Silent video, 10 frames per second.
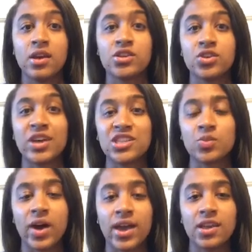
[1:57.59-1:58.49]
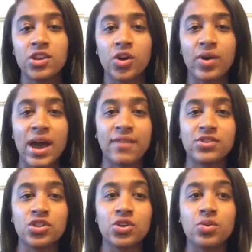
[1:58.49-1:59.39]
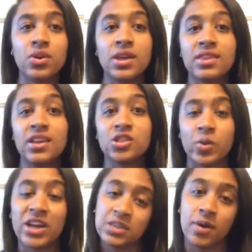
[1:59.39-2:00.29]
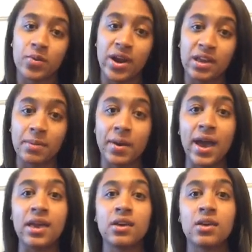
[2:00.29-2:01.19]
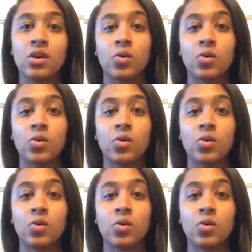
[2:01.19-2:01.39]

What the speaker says: So that's why you don't have to think twice about riding a bike.